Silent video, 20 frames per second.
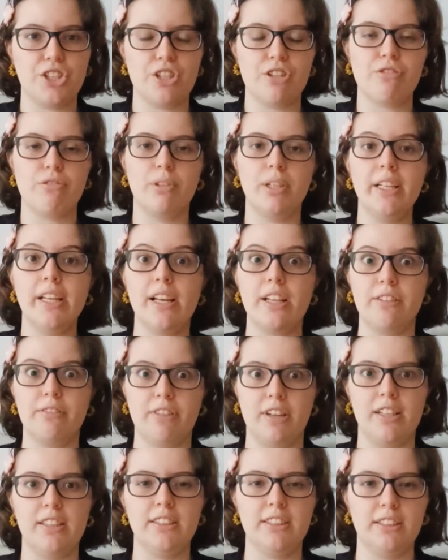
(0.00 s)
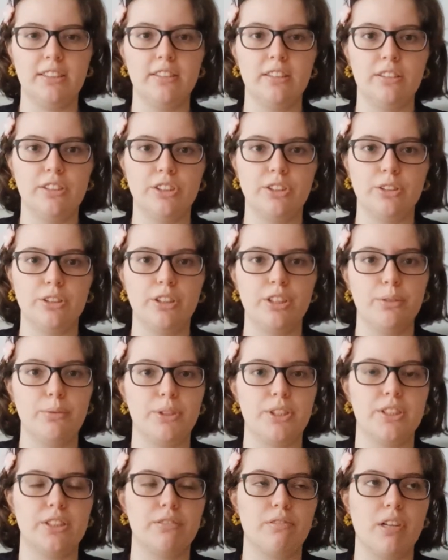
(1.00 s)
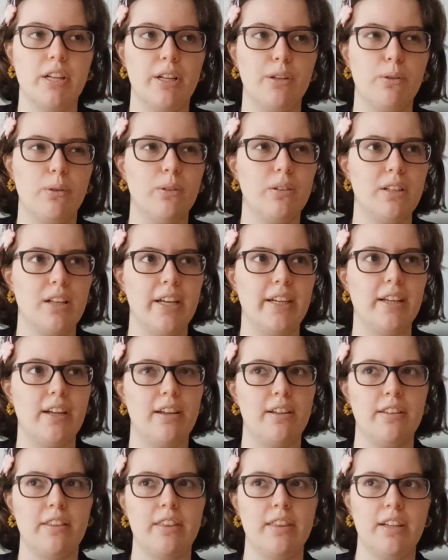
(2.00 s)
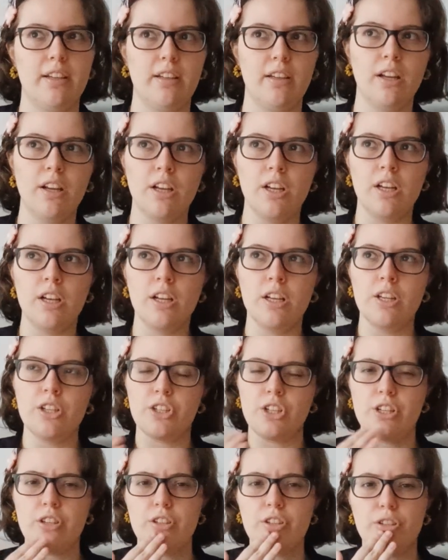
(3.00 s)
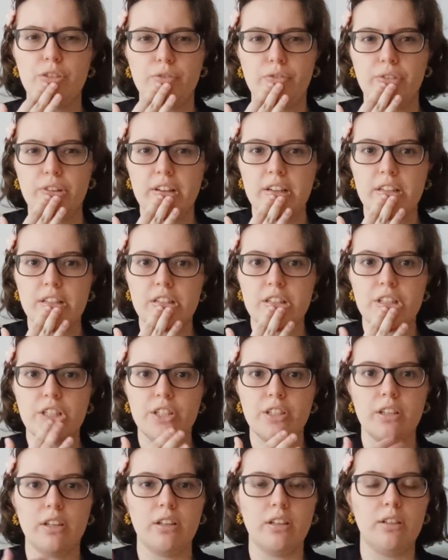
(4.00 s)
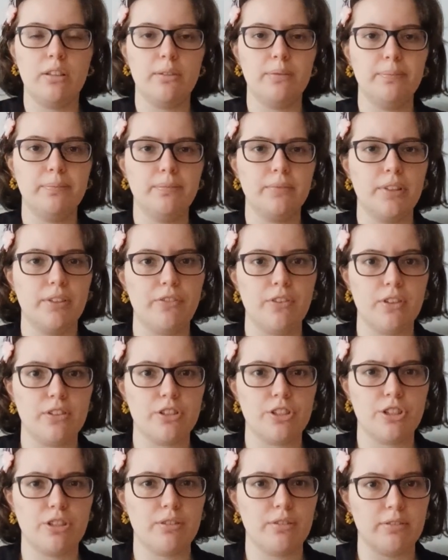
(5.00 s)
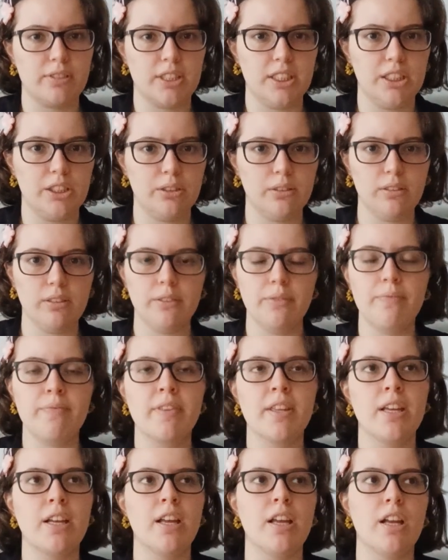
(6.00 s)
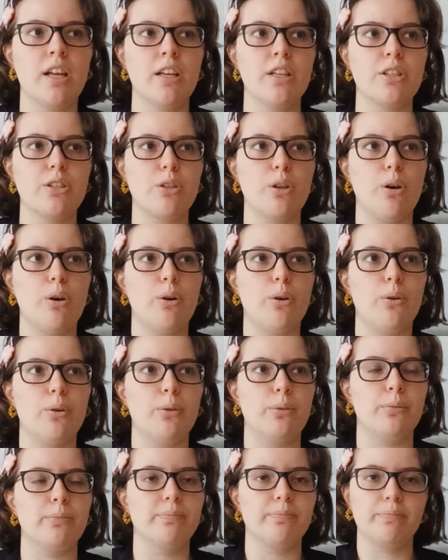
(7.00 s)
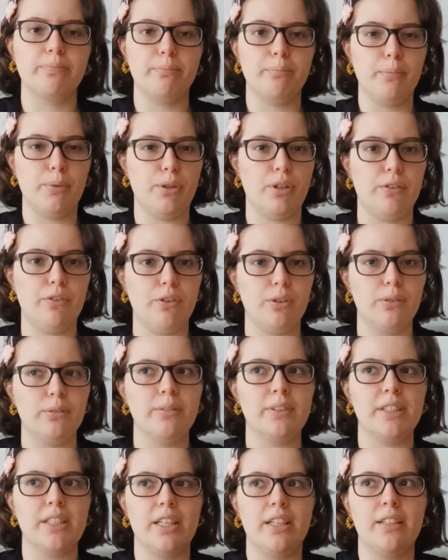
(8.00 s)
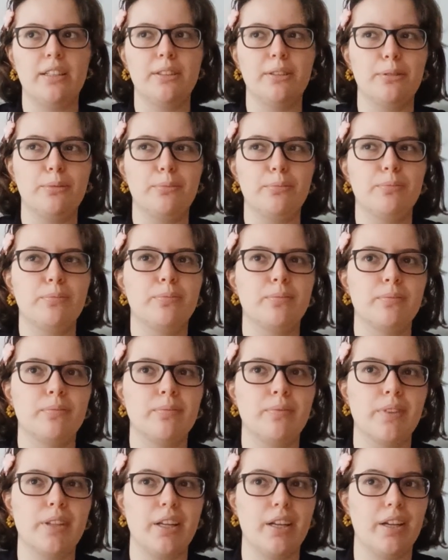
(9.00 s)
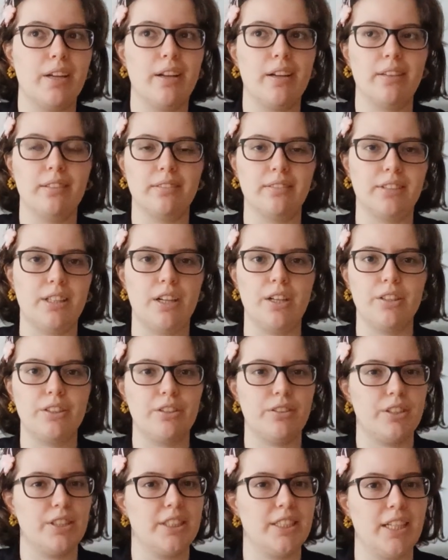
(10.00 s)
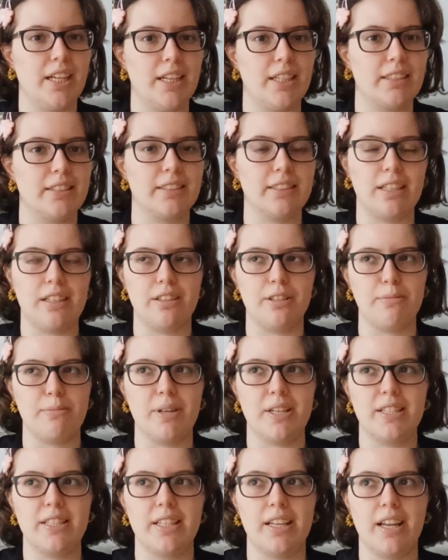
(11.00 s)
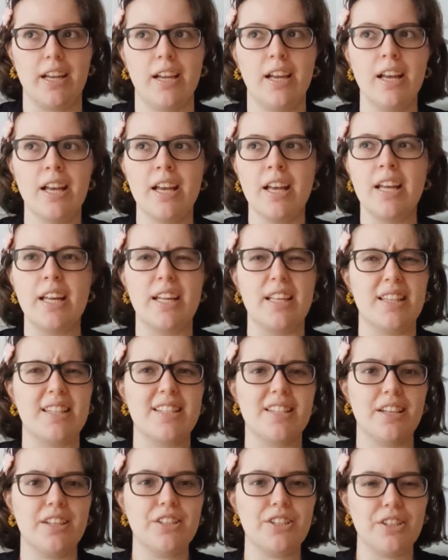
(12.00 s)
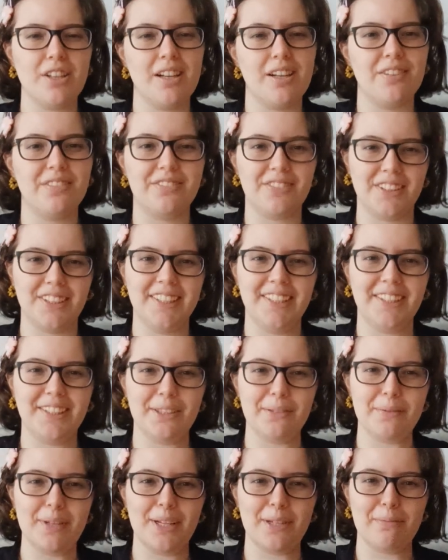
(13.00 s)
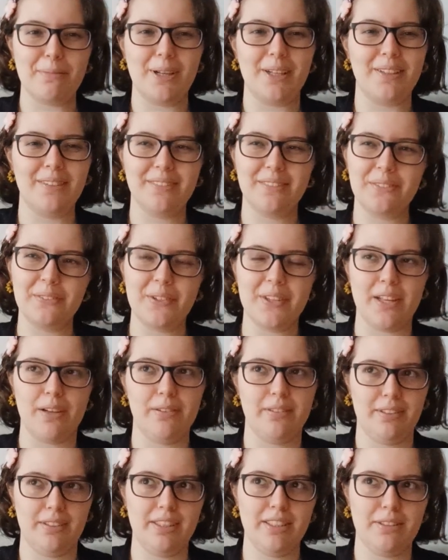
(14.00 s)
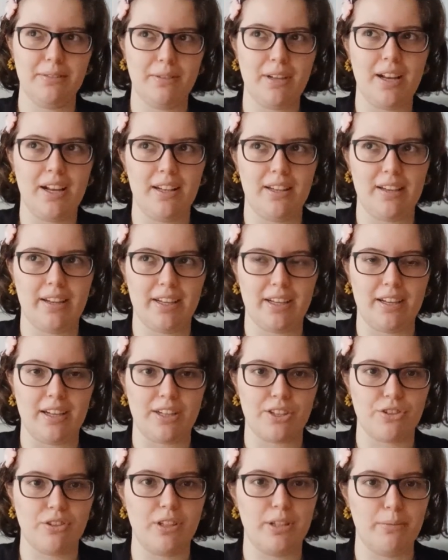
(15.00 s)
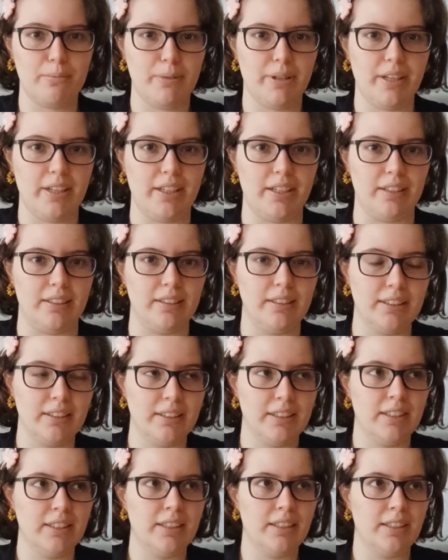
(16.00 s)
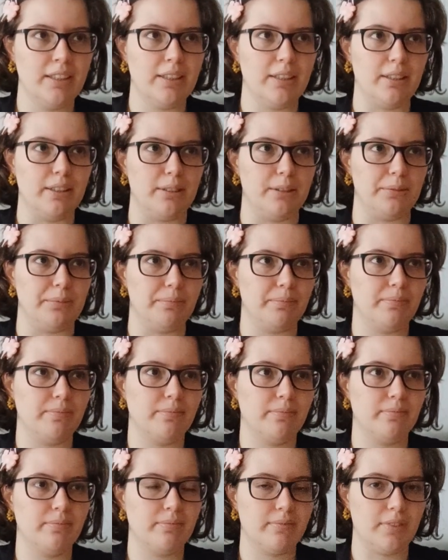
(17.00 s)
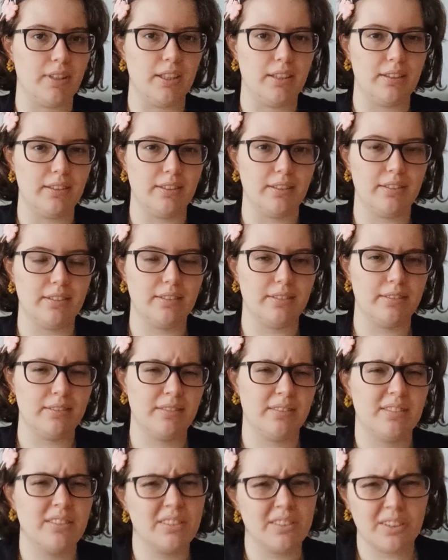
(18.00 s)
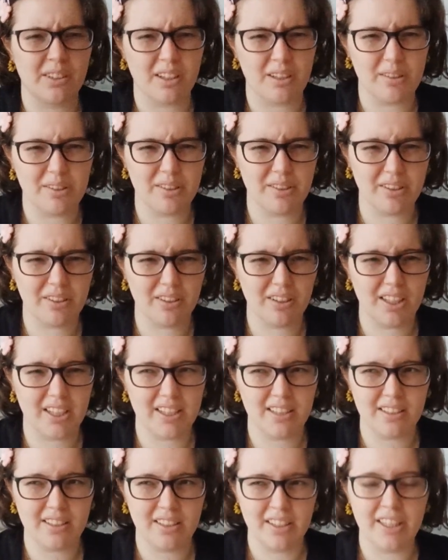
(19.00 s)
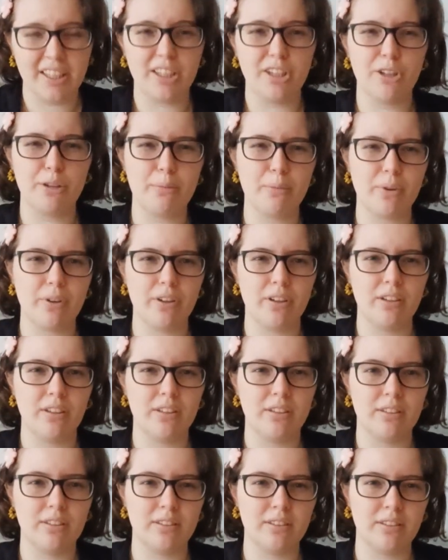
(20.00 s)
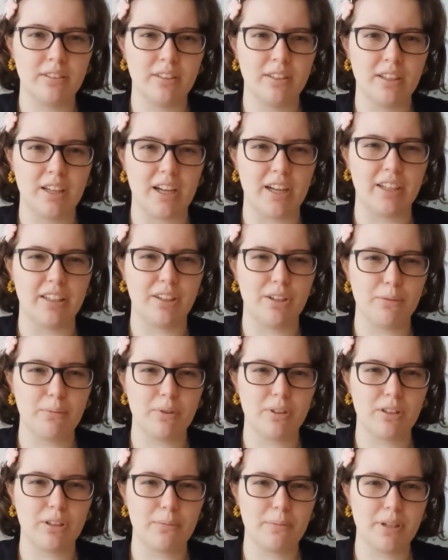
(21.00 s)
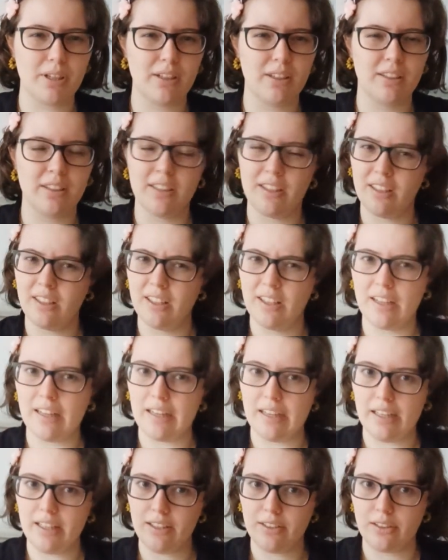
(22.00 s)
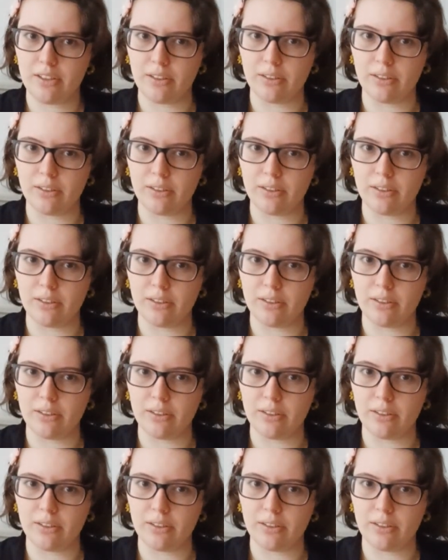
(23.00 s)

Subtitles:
she's really advanced in her story, which is really cool. Like, I think she just finished the first season, so beautiful. The character designs are amazing. It's such a funny comic, but without it like actually being, how do you call it? Humor? Humor comic? I don't